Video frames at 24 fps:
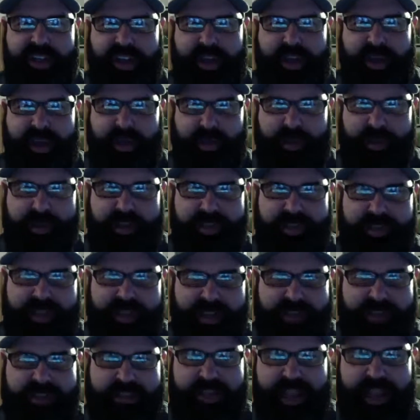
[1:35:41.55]
I want to set
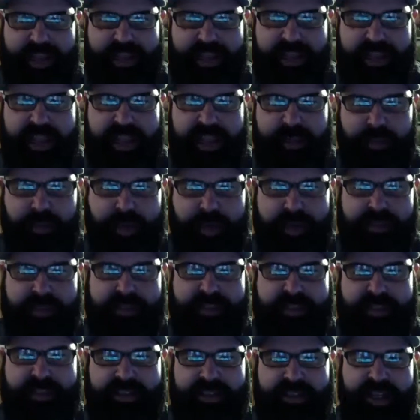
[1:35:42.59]
aside a night where I can
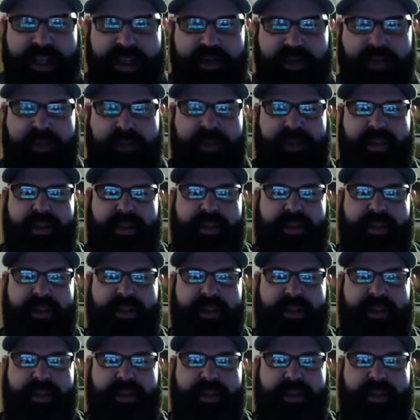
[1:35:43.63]
sit down,